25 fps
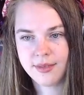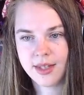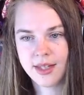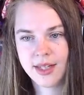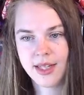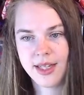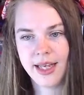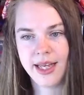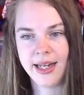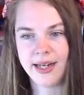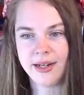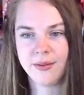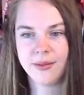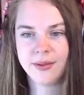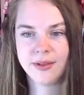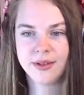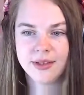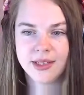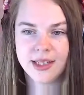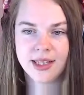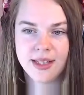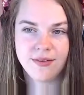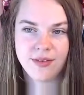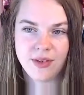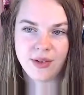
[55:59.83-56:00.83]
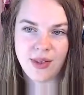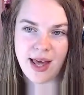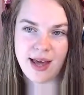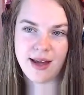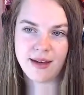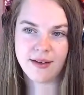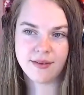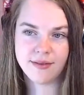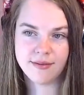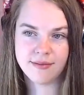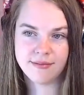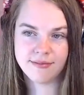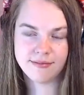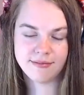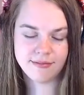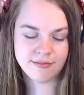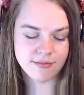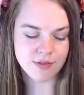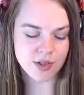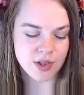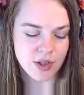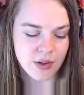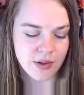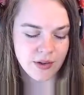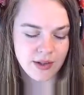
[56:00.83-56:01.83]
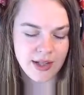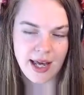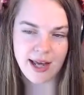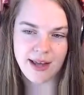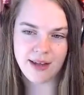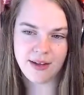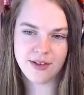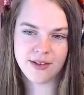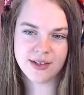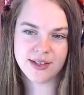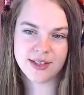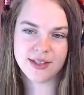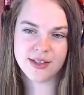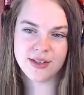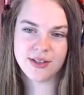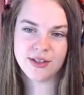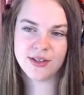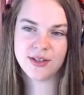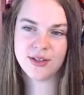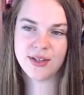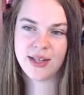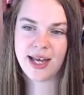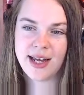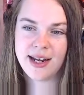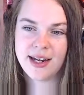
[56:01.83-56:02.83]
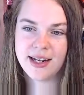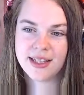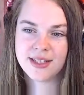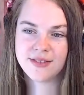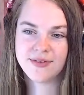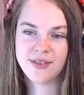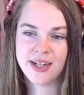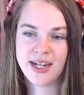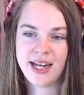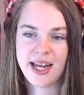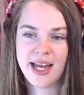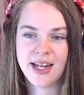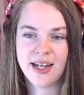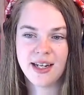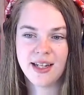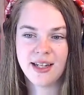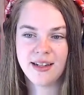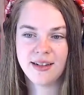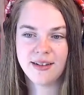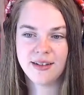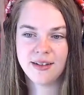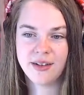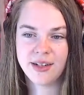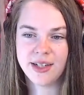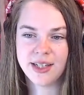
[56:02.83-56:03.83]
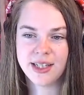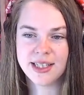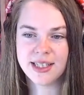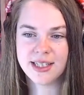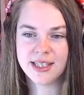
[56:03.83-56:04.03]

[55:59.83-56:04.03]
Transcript: And it will give you that. So yeah, you can do that. It's very handy, not in this